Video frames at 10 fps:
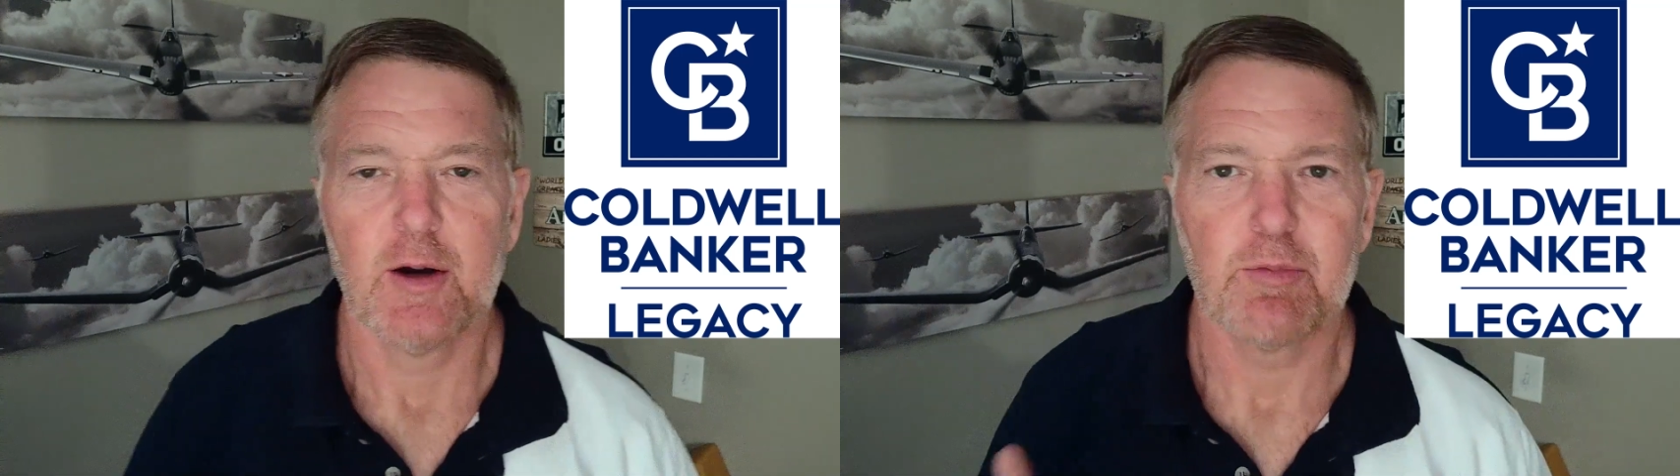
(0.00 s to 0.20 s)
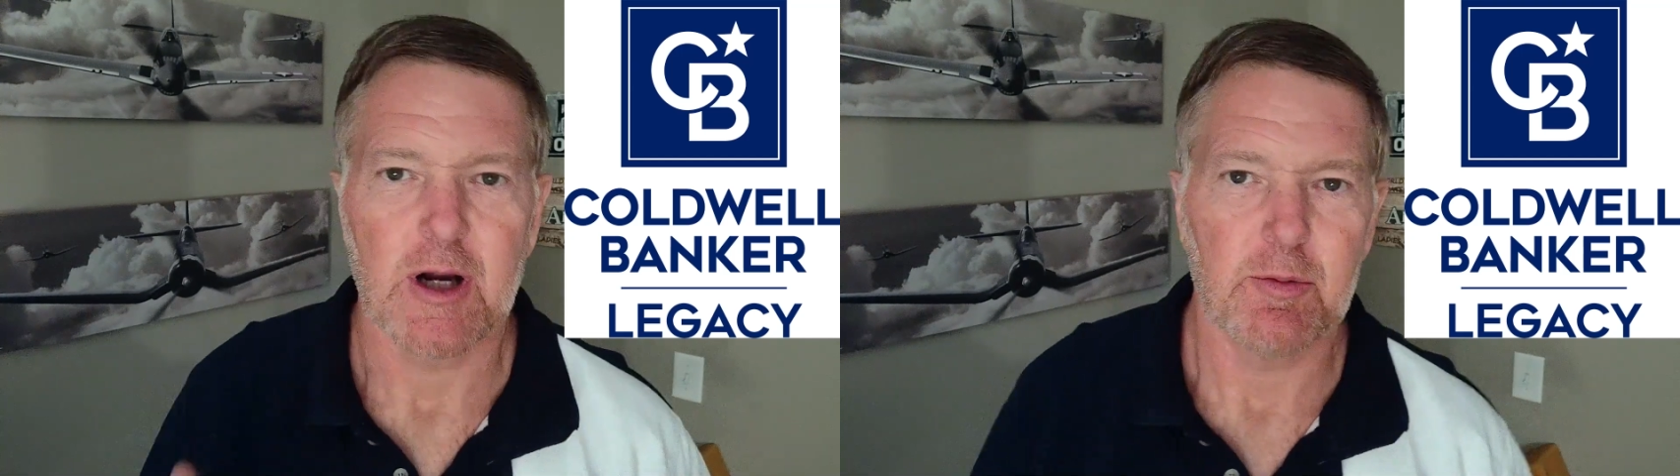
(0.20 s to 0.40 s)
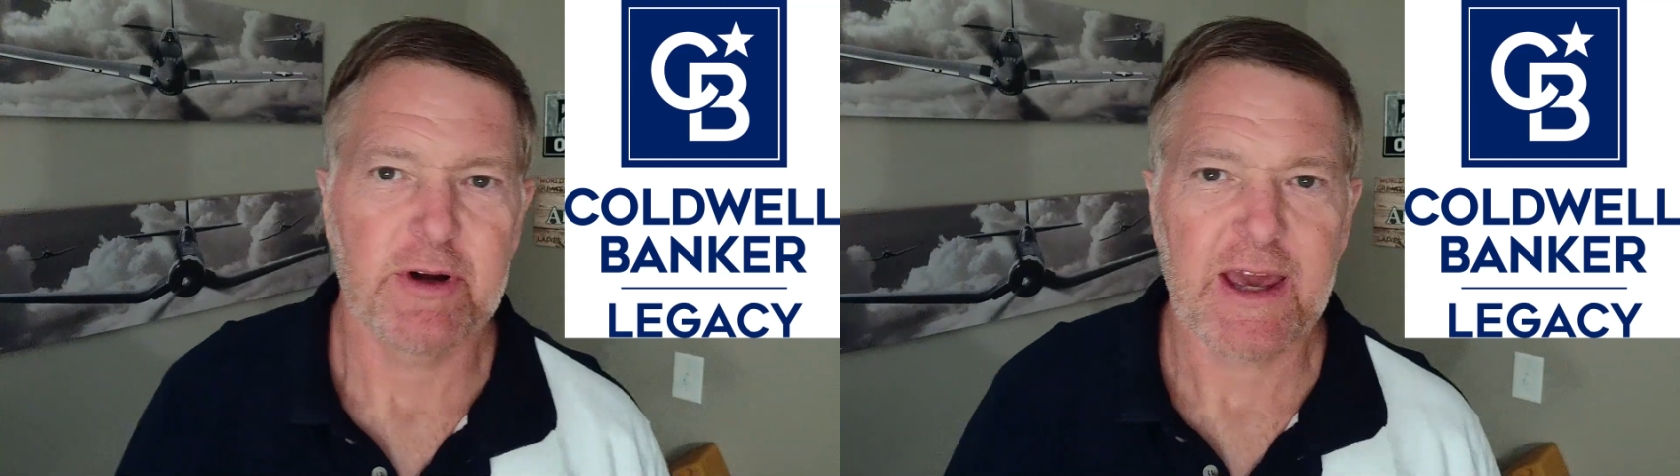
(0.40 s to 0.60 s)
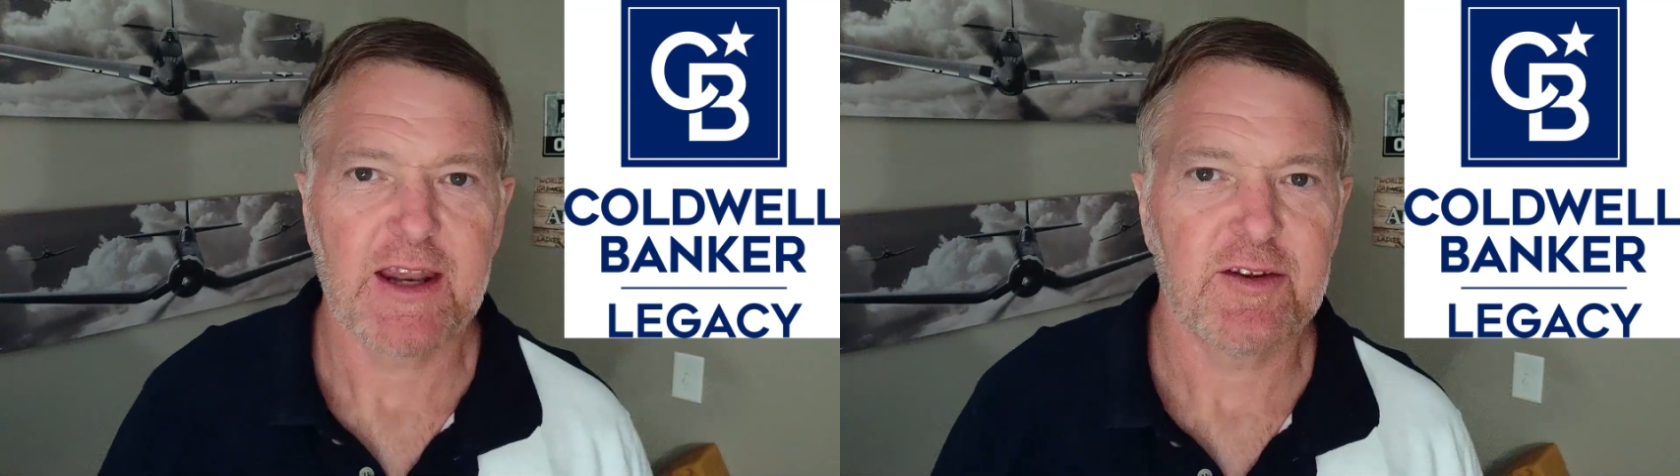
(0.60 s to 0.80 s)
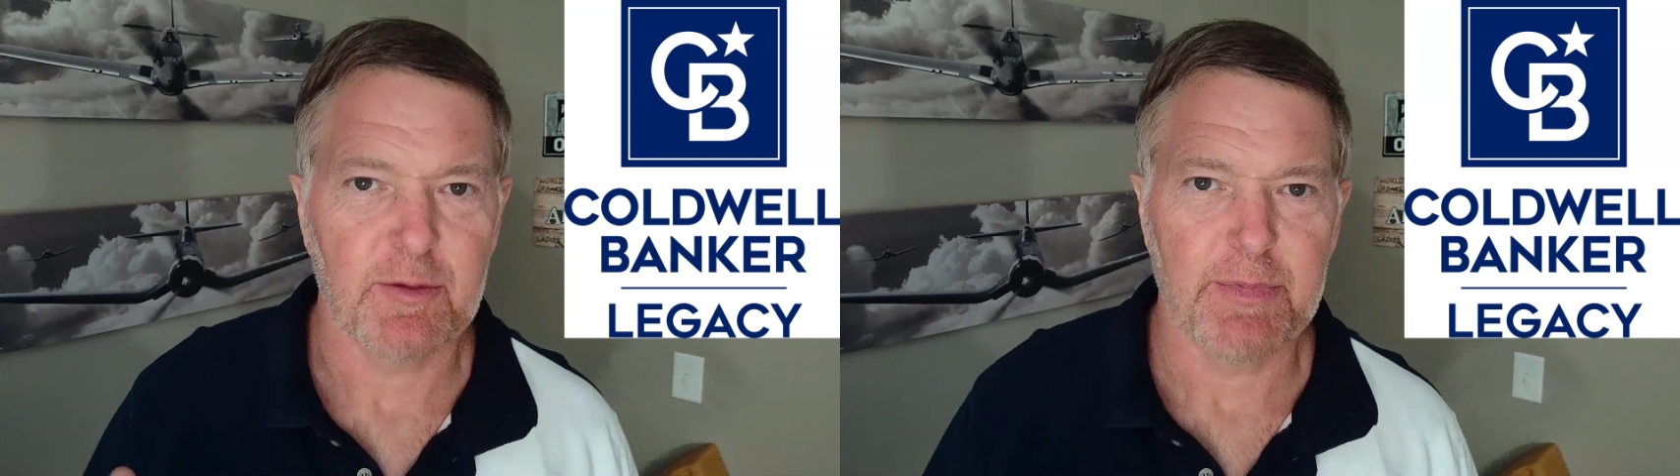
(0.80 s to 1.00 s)

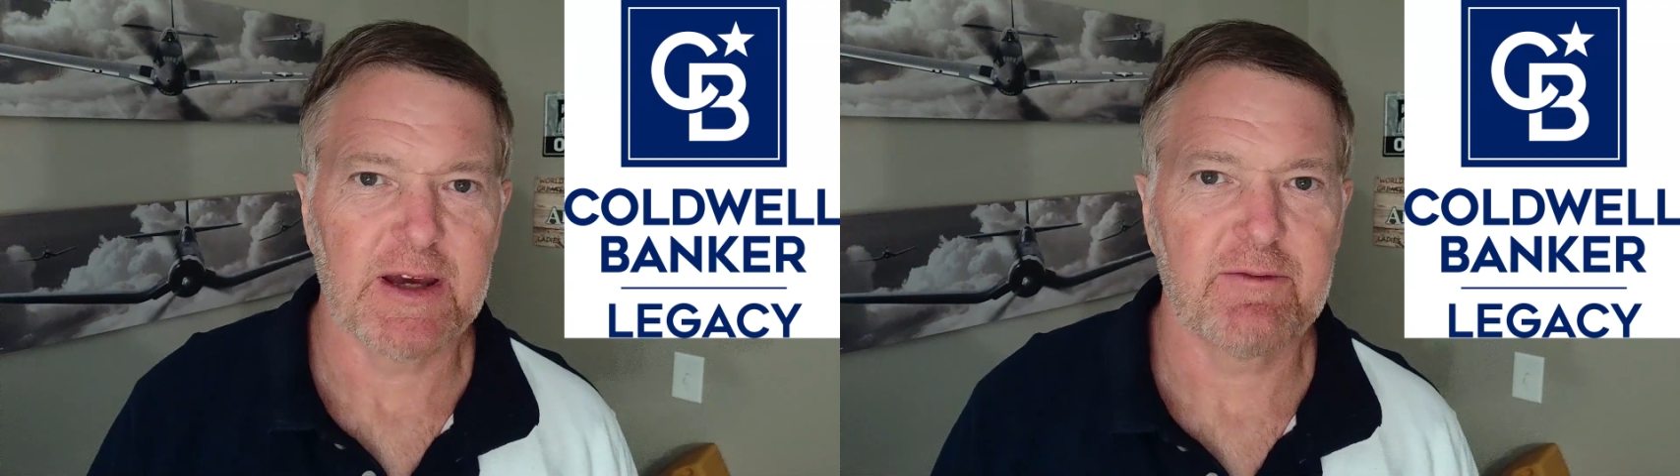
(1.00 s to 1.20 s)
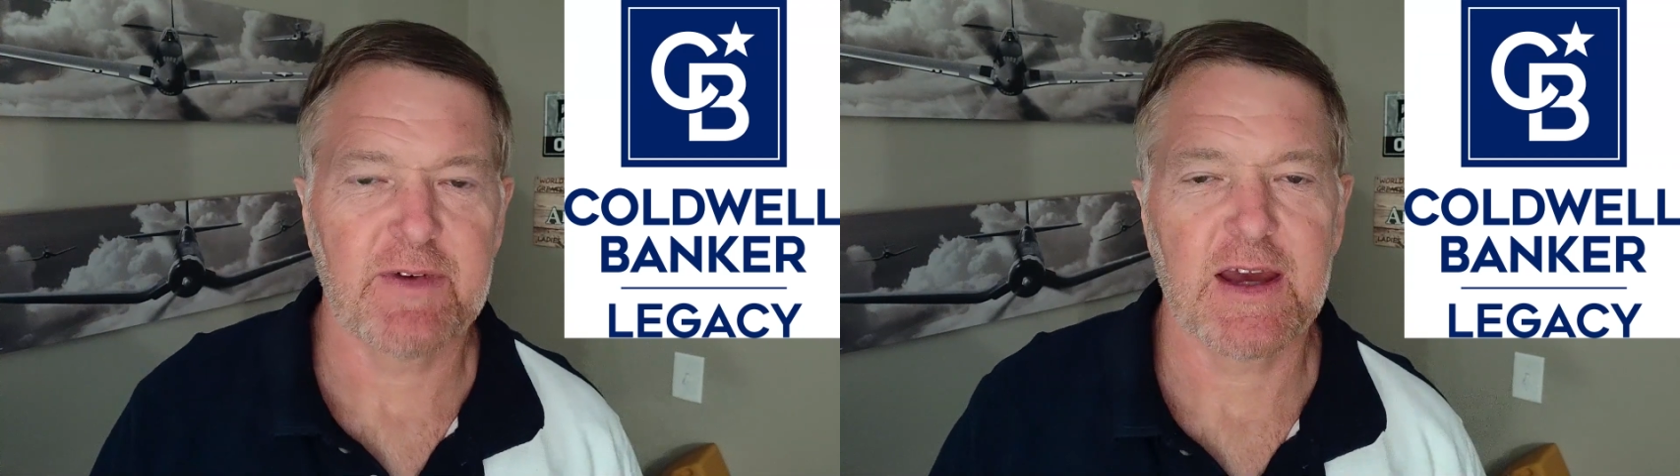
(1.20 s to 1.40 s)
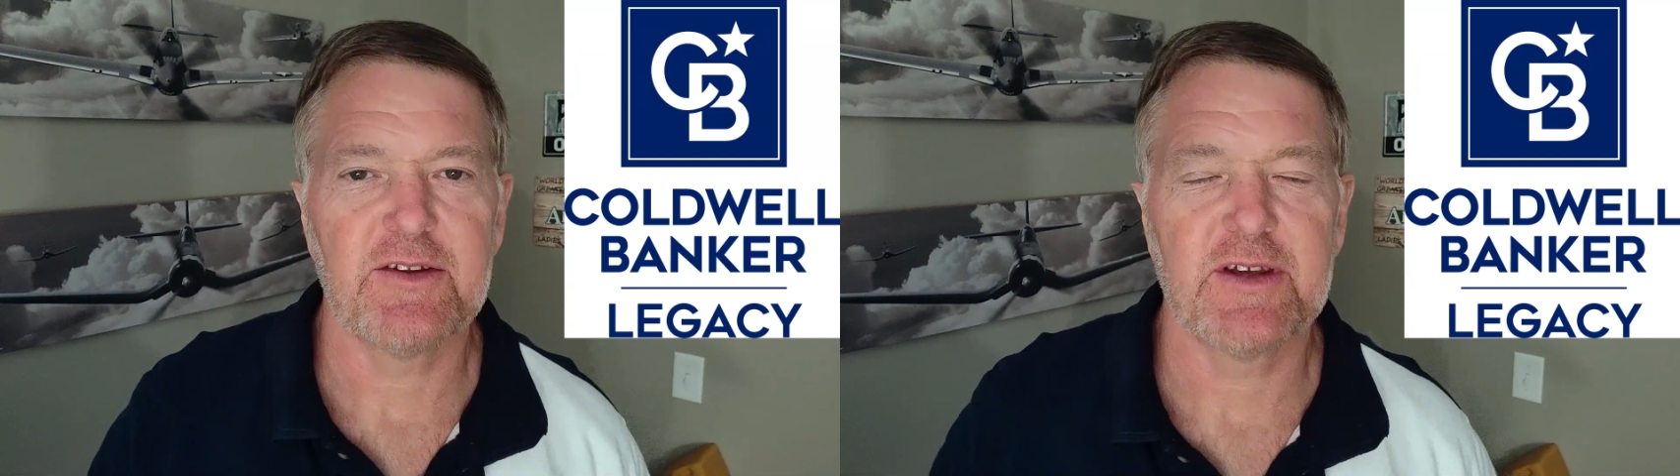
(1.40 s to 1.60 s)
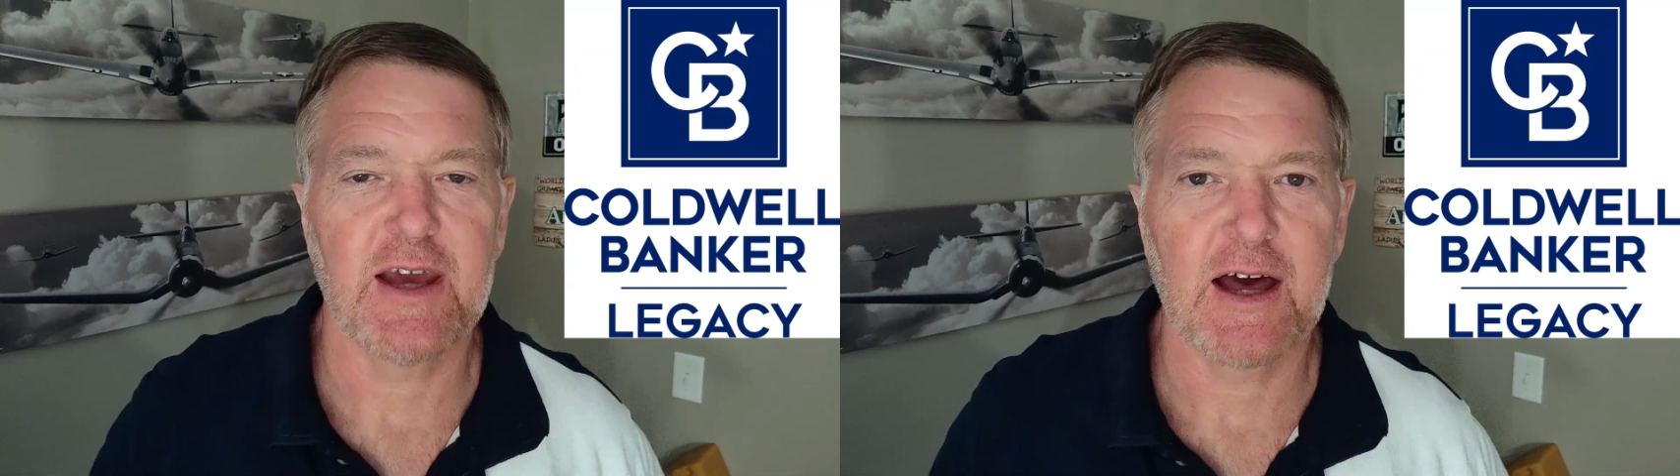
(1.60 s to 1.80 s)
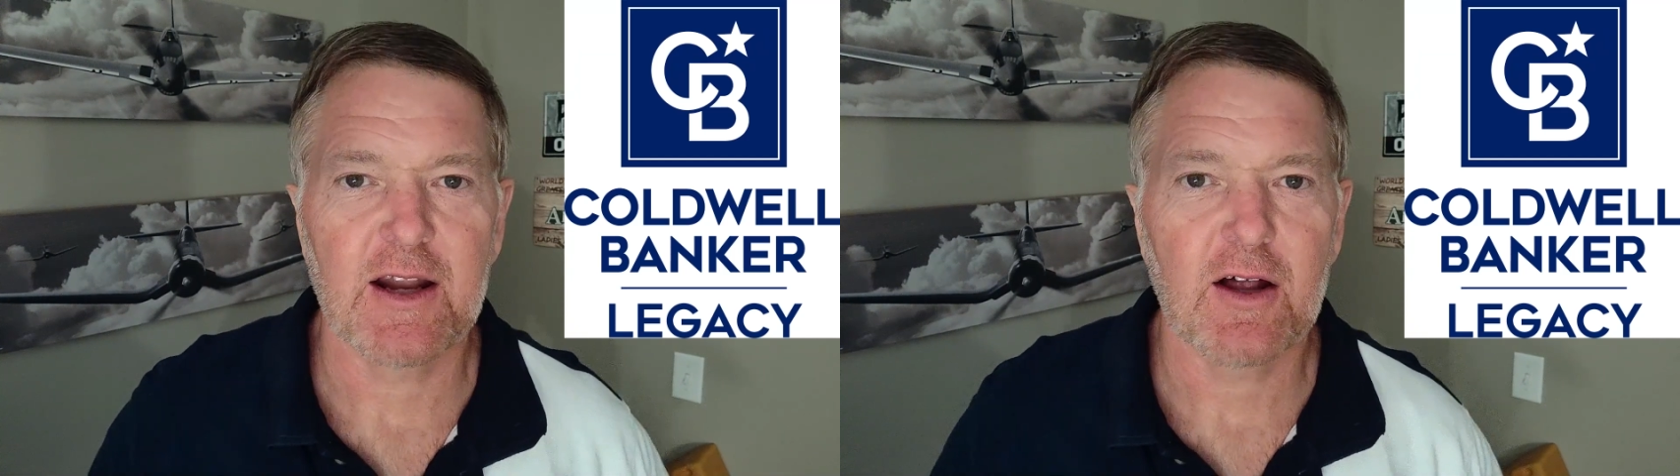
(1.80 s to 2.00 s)
Promulgated is a big fancy
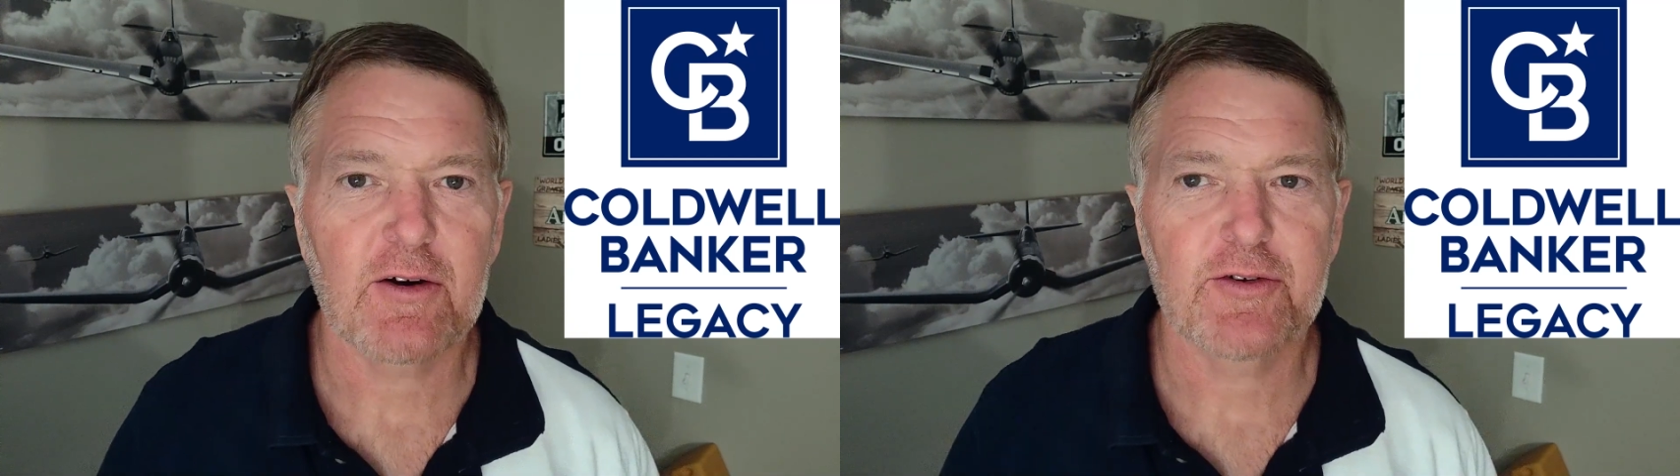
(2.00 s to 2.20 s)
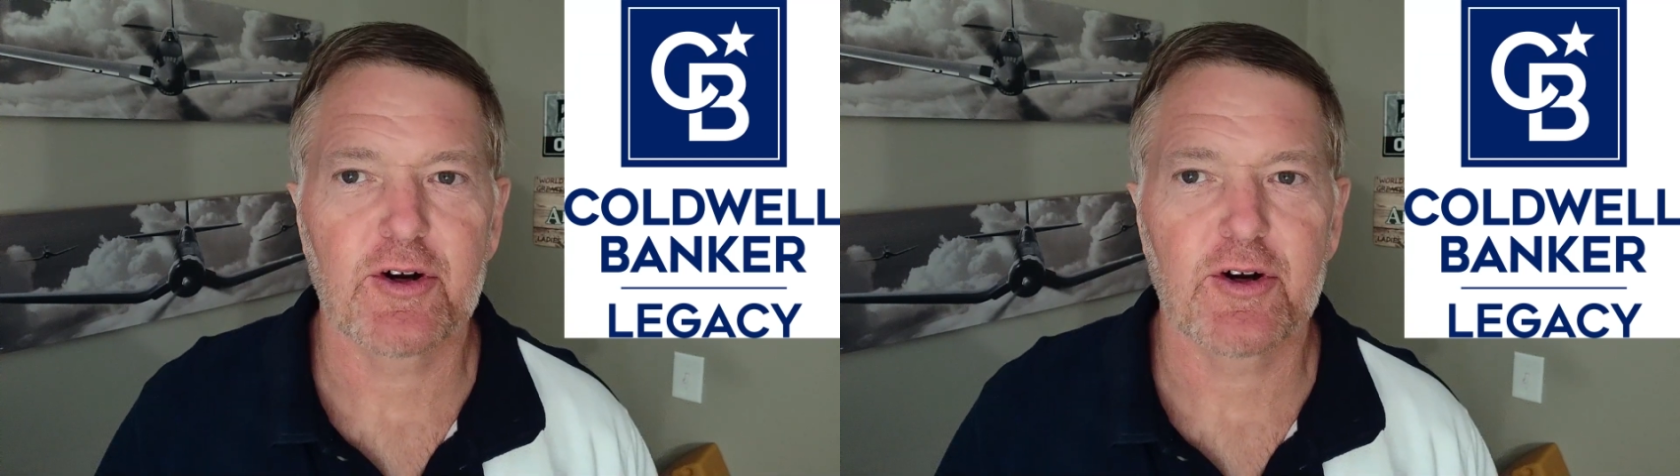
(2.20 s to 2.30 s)
high dollar